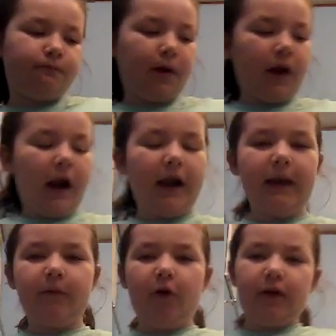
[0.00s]
But I
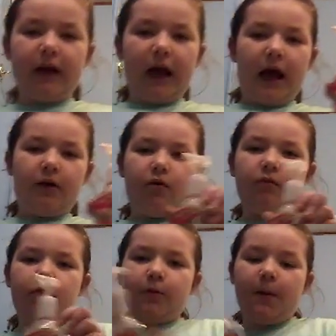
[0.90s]
am going to add
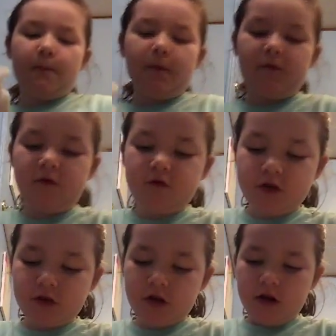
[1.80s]
1 more pump of
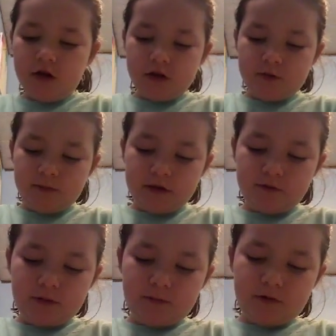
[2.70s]
lotion just because
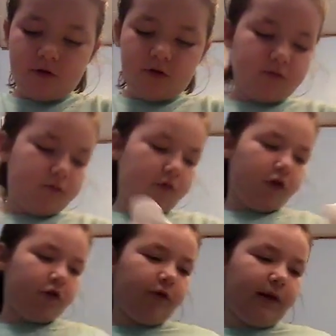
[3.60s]
we put a little more
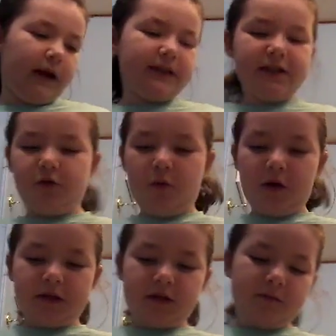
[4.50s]
glue, and I still
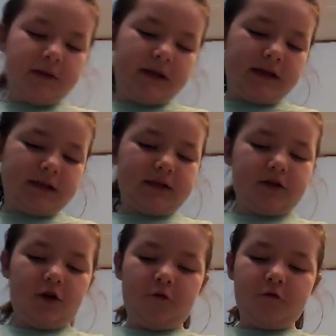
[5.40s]
want it to be nice and
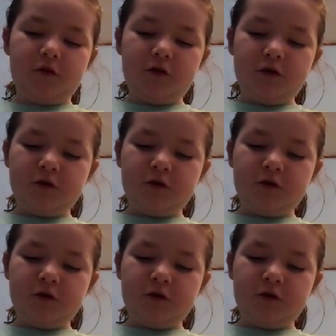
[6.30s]
soft.